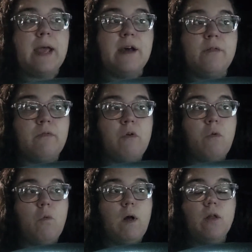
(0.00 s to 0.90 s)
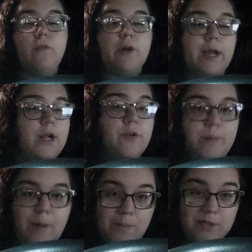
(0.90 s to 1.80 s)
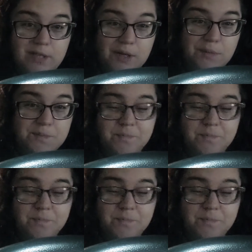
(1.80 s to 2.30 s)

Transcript: have well over 800 members now.